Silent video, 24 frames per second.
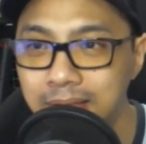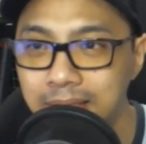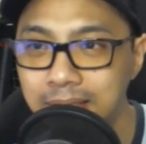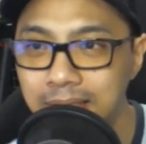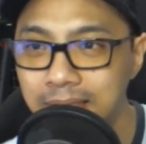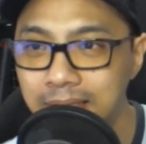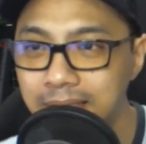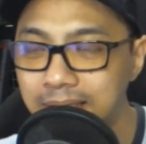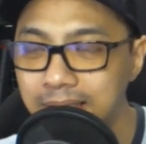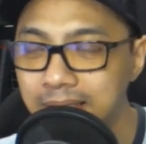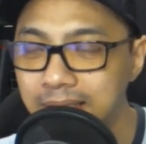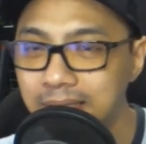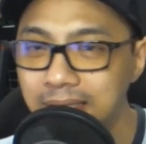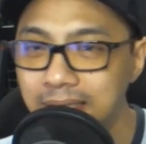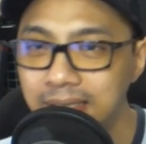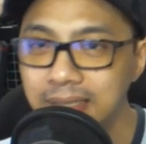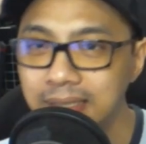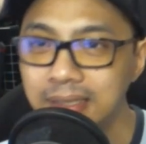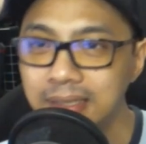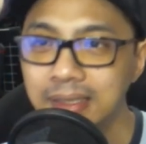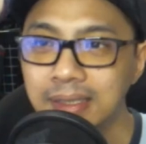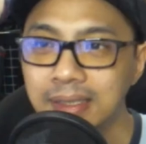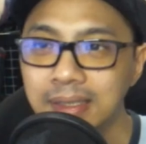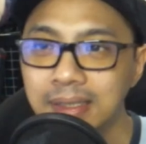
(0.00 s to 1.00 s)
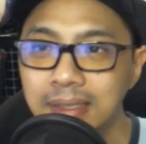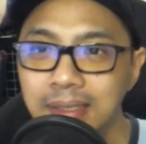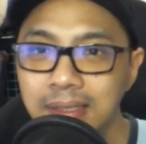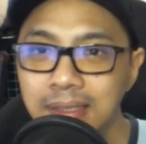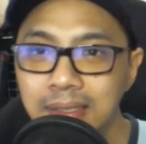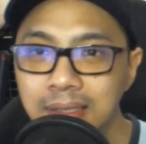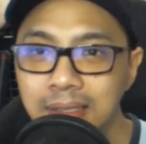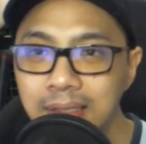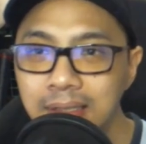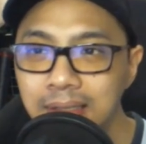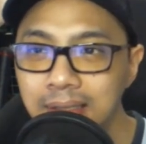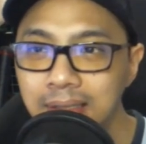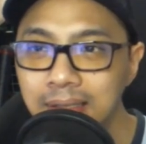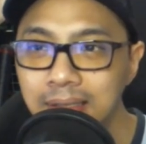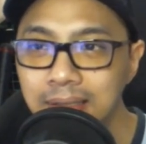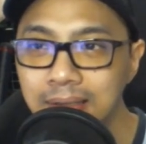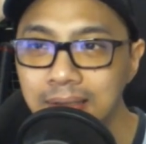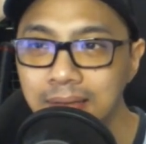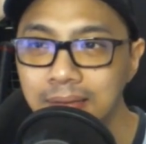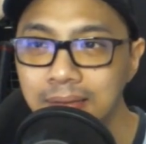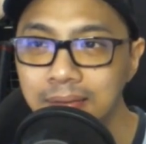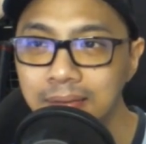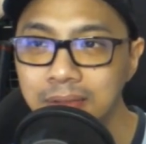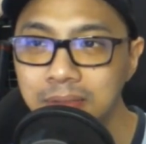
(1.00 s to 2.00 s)
It's nothing,
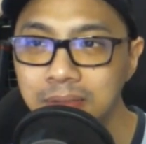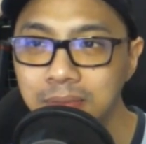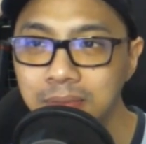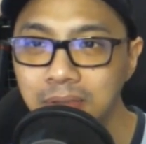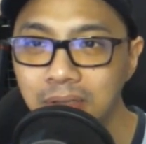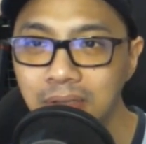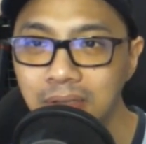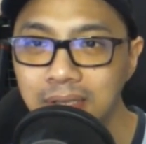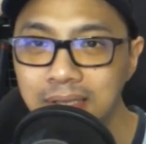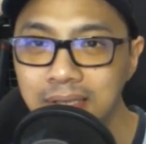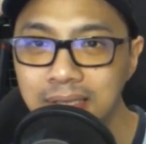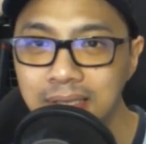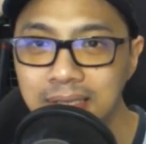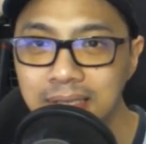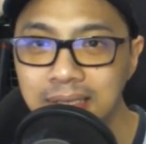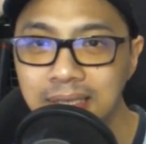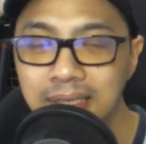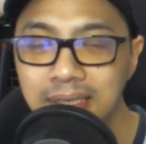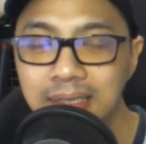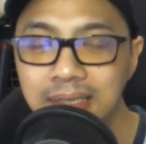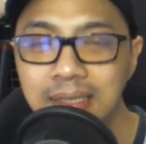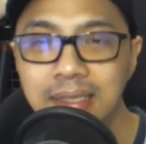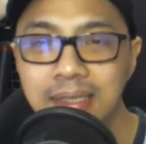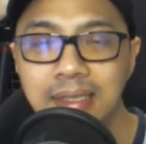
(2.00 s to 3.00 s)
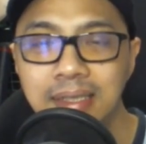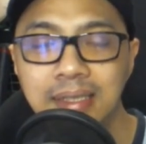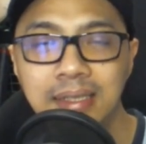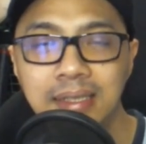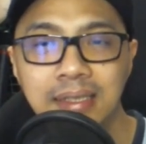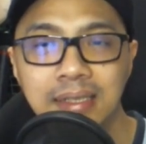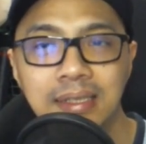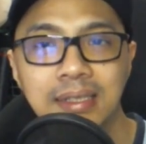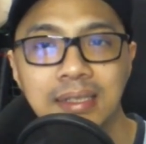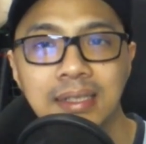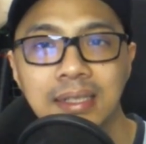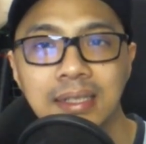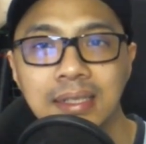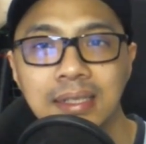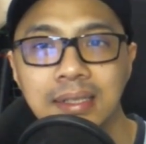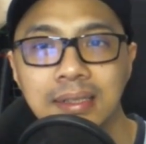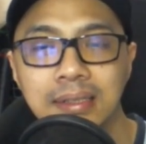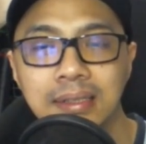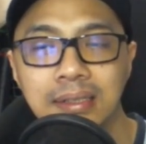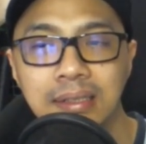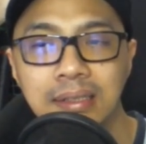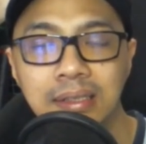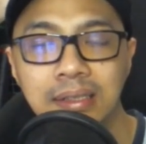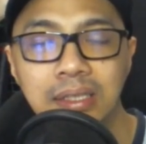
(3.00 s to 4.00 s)
whatchamacallit, it's nothing
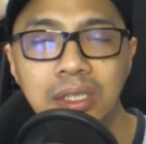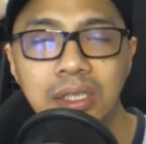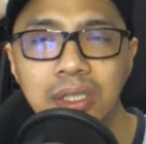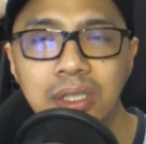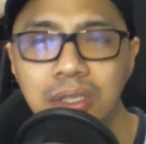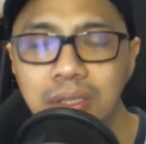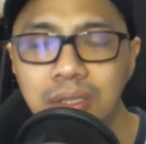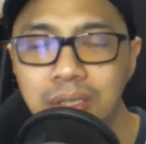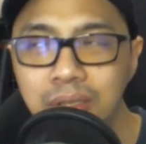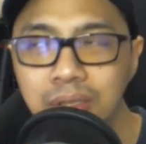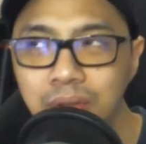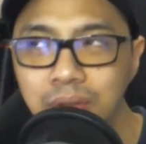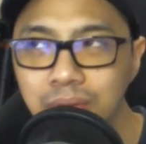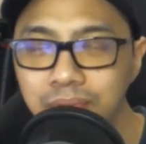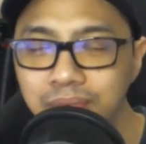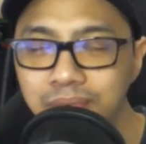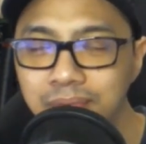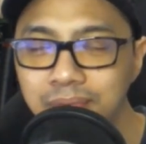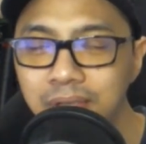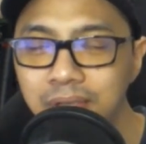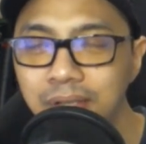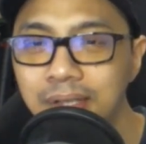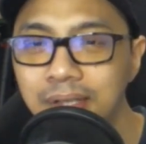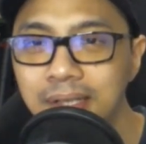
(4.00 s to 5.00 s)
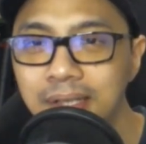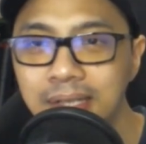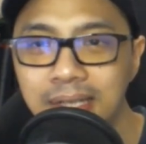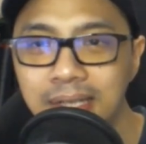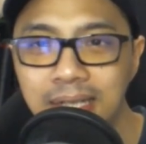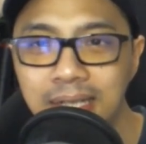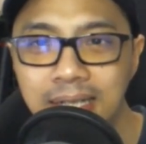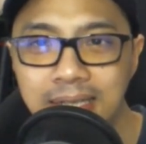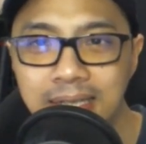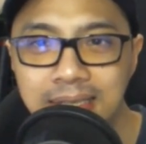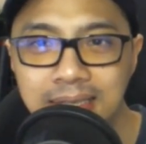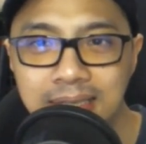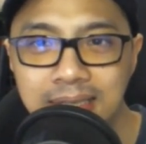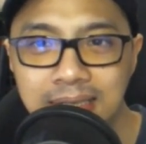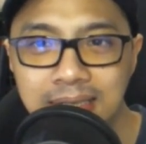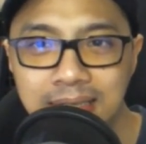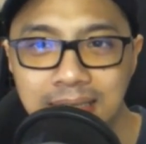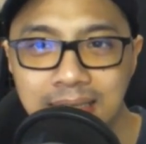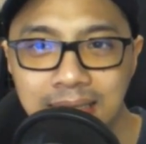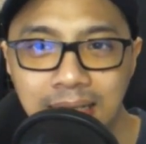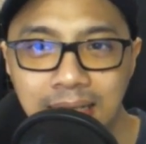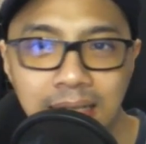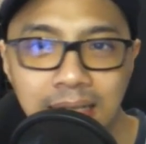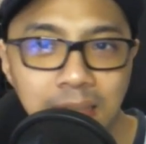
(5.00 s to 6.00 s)
new, sorry,
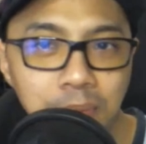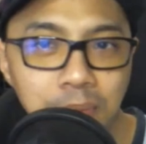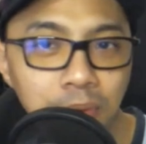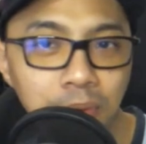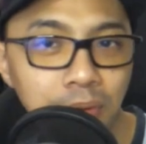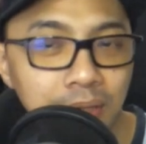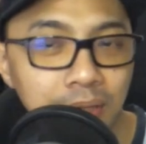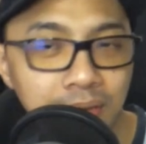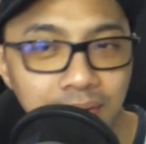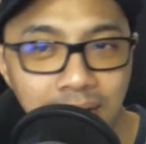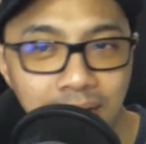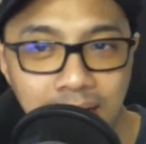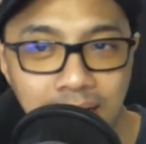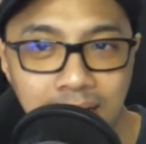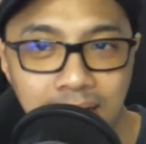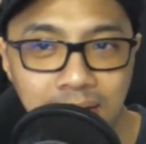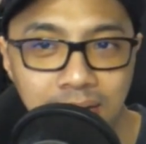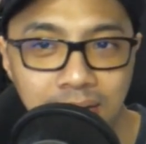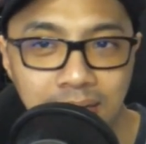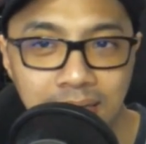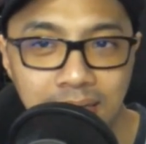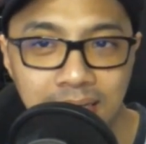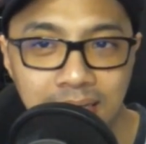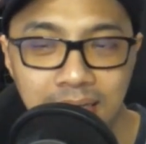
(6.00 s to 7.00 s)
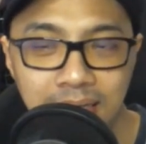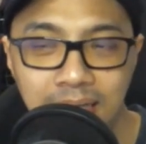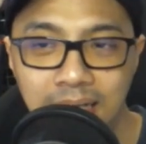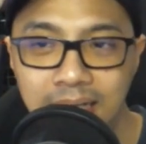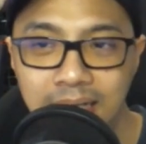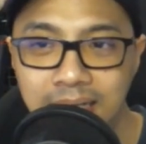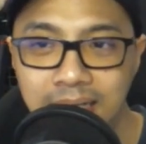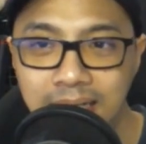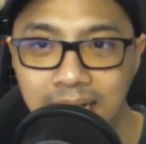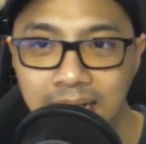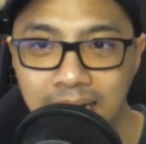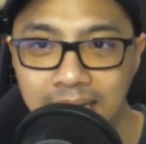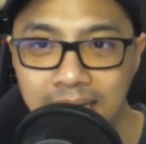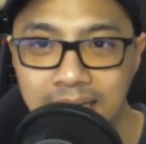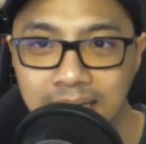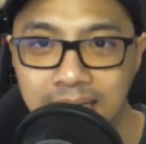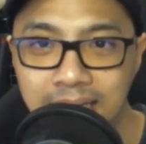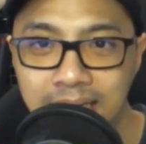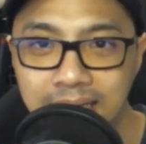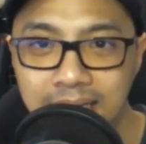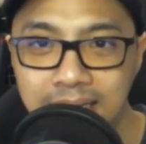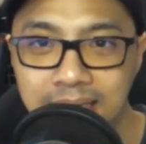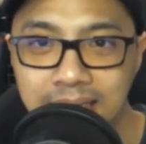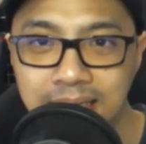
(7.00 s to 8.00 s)
it's nothing pony related or anything like that.
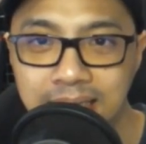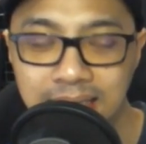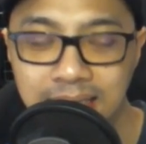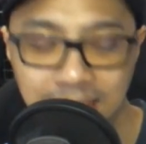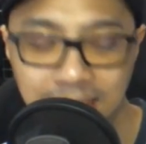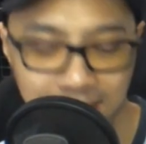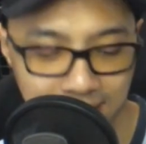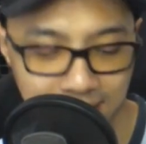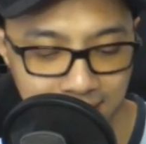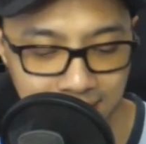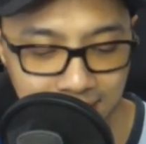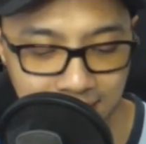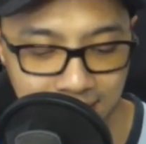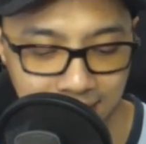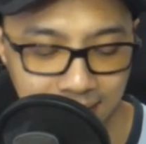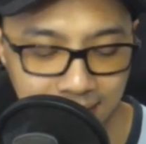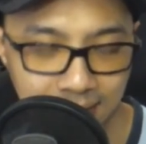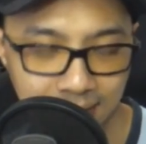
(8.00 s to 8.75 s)
It's just